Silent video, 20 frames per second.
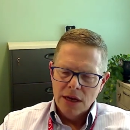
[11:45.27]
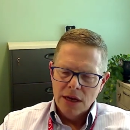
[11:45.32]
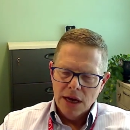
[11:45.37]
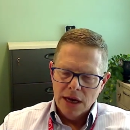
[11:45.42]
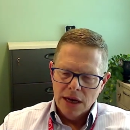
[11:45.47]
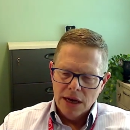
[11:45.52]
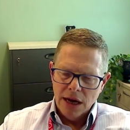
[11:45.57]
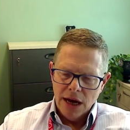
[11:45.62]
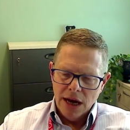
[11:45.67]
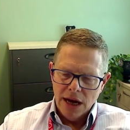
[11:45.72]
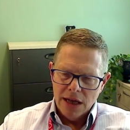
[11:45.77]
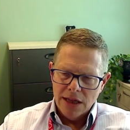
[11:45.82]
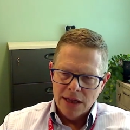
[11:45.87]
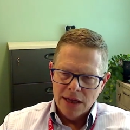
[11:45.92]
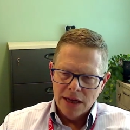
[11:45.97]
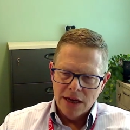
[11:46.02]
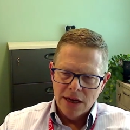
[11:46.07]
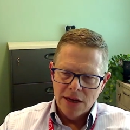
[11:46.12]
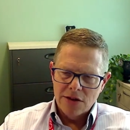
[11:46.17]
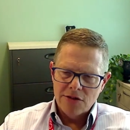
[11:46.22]
And I
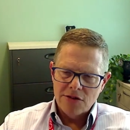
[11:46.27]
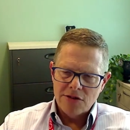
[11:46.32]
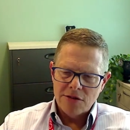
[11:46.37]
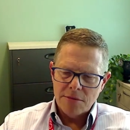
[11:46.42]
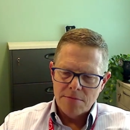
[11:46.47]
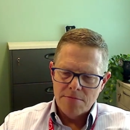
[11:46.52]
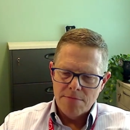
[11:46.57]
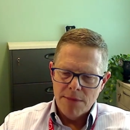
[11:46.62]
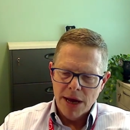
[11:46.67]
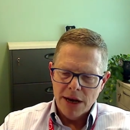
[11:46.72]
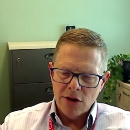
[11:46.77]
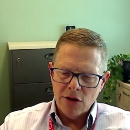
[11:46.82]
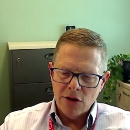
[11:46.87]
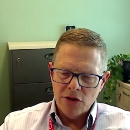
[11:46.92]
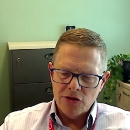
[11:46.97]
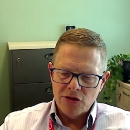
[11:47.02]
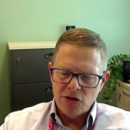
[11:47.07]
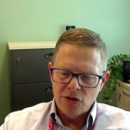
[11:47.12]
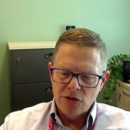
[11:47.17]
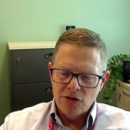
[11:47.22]
think as medical
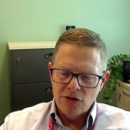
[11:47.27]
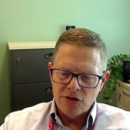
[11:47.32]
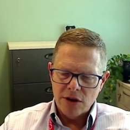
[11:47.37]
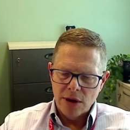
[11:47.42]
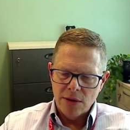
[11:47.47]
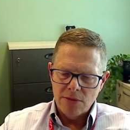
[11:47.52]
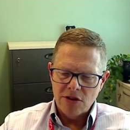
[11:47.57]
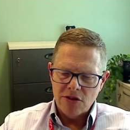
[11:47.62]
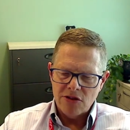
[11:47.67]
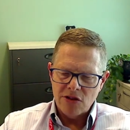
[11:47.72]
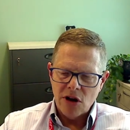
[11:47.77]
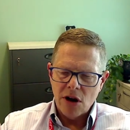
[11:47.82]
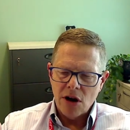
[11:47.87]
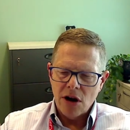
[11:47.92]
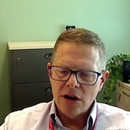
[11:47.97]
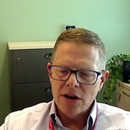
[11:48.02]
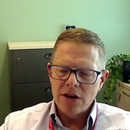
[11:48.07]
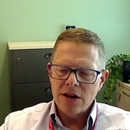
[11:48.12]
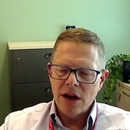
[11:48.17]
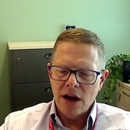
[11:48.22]
students, sometimes it's
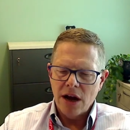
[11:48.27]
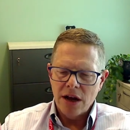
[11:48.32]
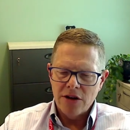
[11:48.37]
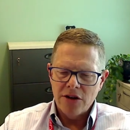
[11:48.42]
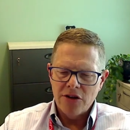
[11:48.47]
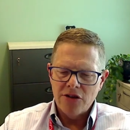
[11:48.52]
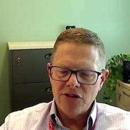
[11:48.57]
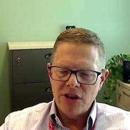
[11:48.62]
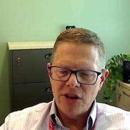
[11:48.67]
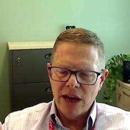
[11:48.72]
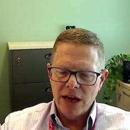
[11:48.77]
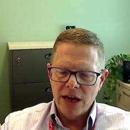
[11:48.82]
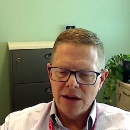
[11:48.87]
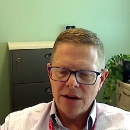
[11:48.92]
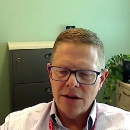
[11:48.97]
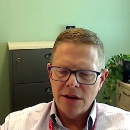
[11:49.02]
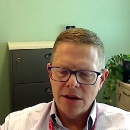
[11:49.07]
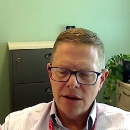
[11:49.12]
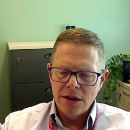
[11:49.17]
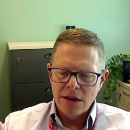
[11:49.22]
hard to understand
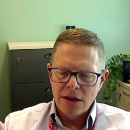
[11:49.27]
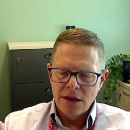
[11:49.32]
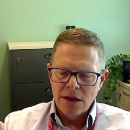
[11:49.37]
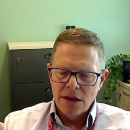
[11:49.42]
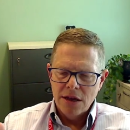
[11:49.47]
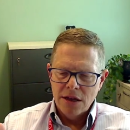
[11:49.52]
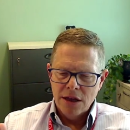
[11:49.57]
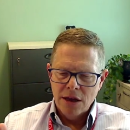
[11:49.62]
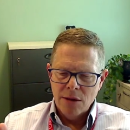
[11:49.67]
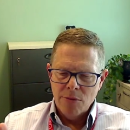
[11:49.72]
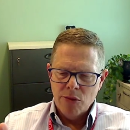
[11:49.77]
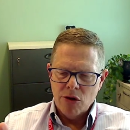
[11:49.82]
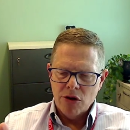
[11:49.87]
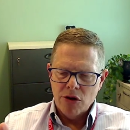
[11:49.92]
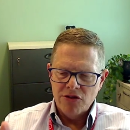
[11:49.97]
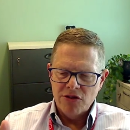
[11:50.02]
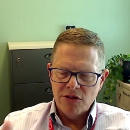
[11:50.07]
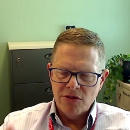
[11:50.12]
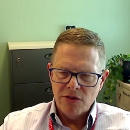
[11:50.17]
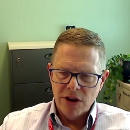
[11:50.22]
the
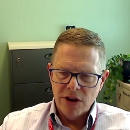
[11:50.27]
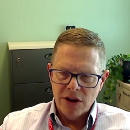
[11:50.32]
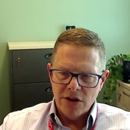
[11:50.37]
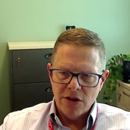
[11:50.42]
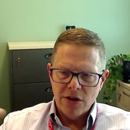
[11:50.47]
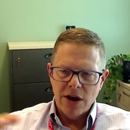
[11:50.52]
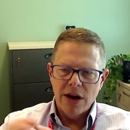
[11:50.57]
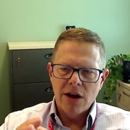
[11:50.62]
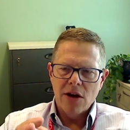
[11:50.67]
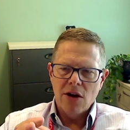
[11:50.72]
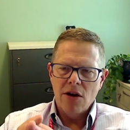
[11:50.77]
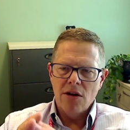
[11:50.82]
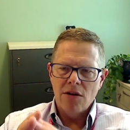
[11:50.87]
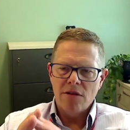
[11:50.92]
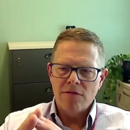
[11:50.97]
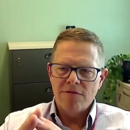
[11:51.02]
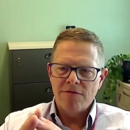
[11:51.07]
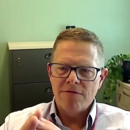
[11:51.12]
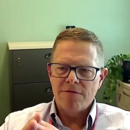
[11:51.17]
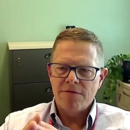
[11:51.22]
importance of integrating all
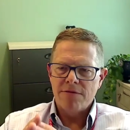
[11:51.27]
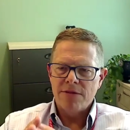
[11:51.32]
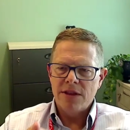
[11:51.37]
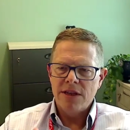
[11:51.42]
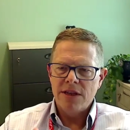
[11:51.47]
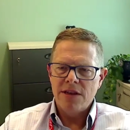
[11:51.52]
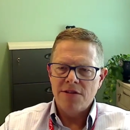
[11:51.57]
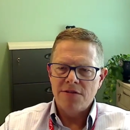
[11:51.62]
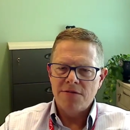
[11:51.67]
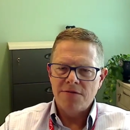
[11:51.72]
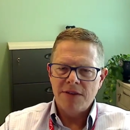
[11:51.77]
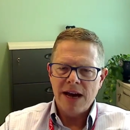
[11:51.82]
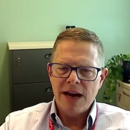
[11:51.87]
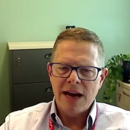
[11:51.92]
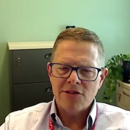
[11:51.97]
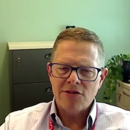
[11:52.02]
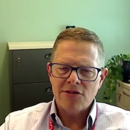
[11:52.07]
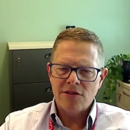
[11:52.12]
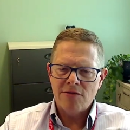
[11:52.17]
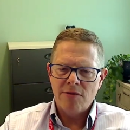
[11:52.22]
of these
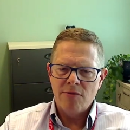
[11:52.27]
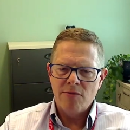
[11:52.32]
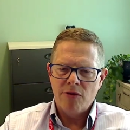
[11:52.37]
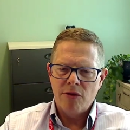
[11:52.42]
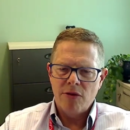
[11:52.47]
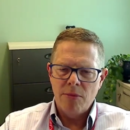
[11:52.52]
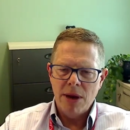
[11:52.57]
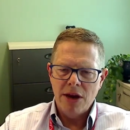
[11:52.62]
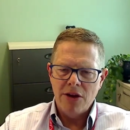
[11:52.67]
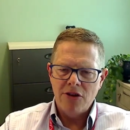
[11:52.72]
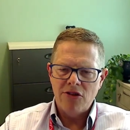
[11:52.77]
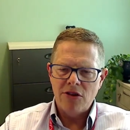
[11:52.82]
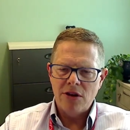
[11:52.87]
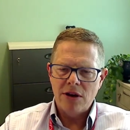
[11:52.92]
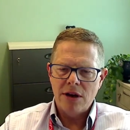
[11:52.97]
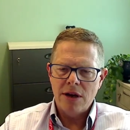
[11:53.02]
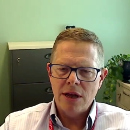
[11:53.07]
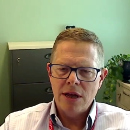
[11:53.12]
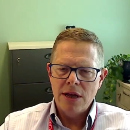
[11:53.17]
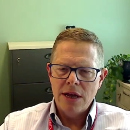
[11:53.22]
facts of
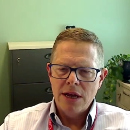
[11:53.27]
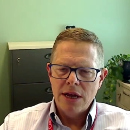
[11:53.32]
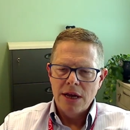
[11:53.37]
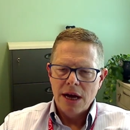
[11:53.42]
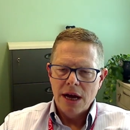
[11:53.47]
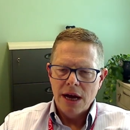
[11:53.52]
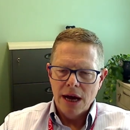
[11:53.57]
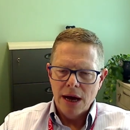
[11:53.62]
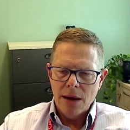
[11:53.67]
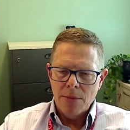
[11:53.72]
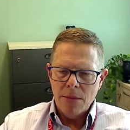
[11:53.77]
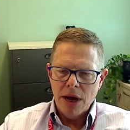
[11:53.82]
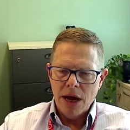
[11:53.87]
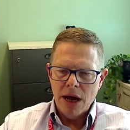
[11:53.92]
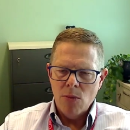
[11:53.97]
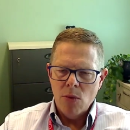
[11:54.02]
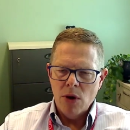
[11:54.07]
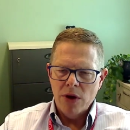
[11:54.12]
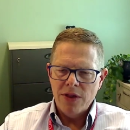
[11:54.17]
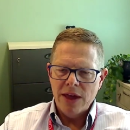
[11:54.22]
information um,
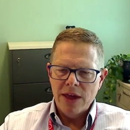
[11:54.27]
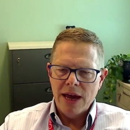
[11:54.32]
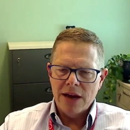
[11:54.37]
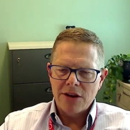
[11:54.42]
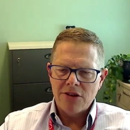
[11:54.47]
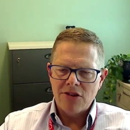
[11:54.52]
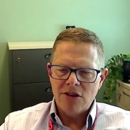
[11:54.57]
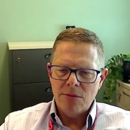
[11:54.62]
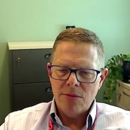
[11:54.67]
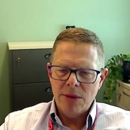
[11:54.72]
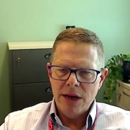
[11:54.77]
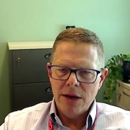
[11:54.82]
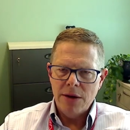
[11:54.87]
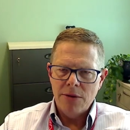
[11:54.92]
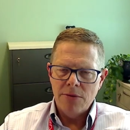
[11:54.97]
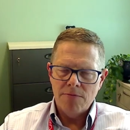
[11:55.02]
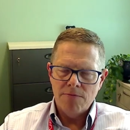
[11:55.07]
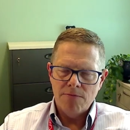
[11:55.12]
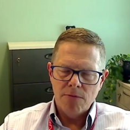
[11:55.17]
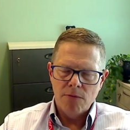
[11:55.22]
and what they actually
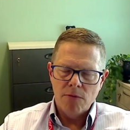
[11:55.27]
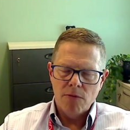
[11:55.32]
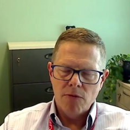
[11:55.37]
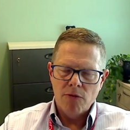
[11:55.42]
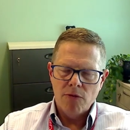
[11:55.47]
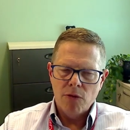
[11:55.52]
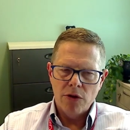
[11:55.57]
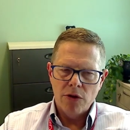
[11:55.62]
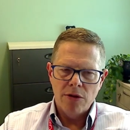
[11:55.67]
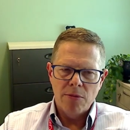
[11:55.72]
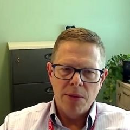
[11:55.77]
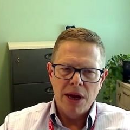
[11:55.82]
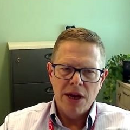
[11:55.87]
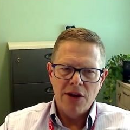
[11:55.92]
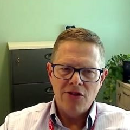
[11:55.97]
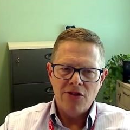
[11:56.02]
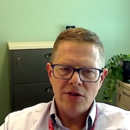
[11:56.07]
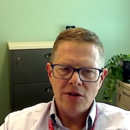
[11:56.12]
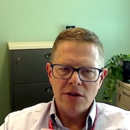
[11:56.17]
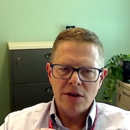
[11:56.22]
mean for the
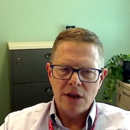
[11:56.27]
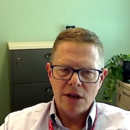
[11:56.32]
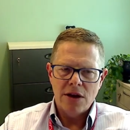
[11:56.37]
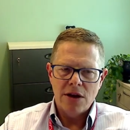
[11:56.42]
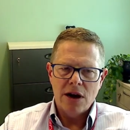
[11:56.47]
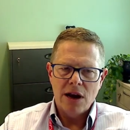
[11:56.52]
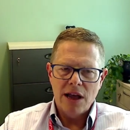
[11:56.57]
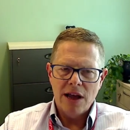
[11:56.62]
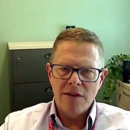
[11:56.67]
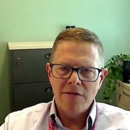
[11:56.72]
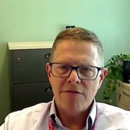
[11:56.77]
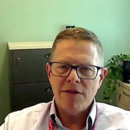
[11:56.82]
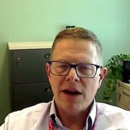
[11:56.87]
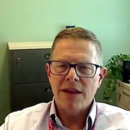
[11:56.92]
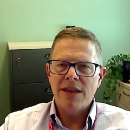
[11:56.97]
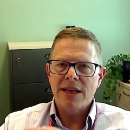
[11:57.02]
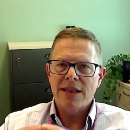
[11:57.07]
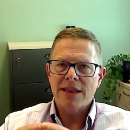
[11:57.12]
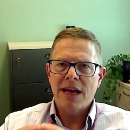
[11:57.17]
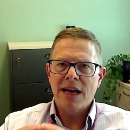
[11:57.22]
patient in their life. I
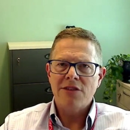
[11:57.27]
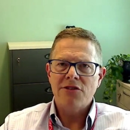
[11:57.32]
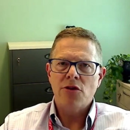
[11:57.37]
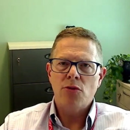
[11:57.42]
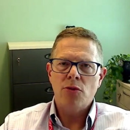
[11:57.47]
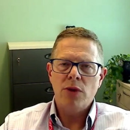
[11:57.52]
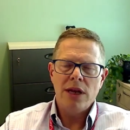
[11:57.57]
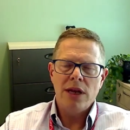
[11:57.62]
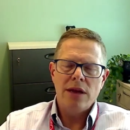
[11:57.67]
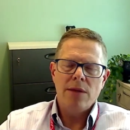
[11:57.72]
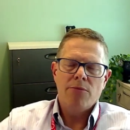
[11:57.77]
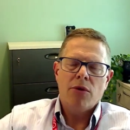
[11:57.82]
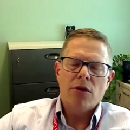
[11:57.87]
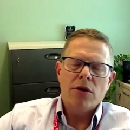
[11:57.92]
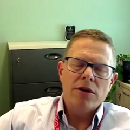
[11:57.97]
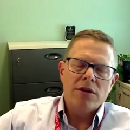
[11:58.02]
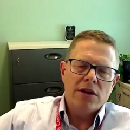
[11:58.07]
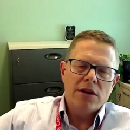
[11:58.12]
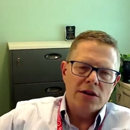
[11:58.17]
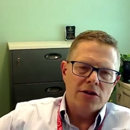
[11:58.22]
think that's a really
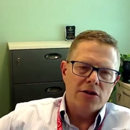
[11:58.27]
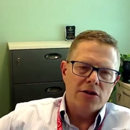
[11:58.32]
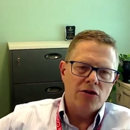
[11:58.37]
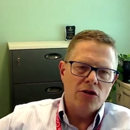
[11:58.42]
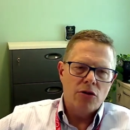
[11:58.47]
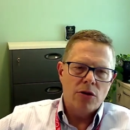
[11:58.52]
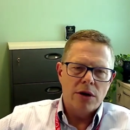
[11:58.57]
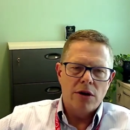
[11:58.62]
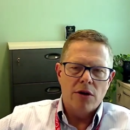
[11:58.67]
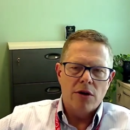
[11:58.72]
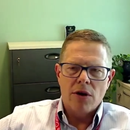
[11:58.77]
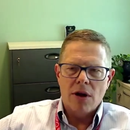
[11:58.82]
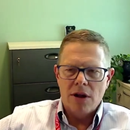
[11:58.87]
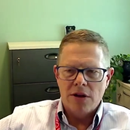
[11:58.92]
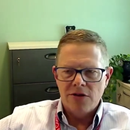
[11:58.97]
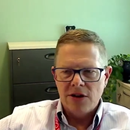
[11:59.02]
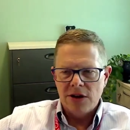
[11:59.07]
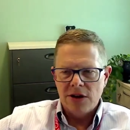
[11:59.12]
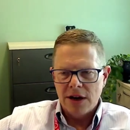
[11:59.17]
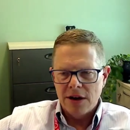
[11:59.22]
important thing to do in
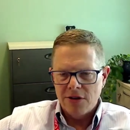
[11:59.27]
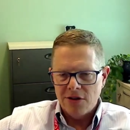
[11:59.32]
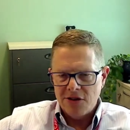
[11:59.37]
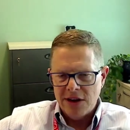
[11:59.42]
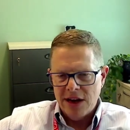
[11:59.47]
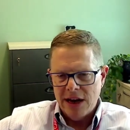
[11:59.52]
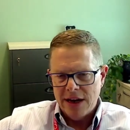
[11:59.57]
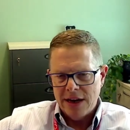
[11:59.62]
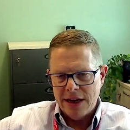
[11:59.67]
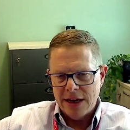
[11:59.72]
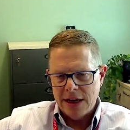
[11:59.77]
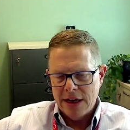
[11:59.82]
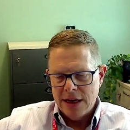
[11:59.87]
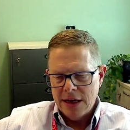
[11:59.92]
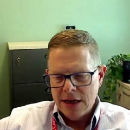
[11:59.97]
neurology and understanding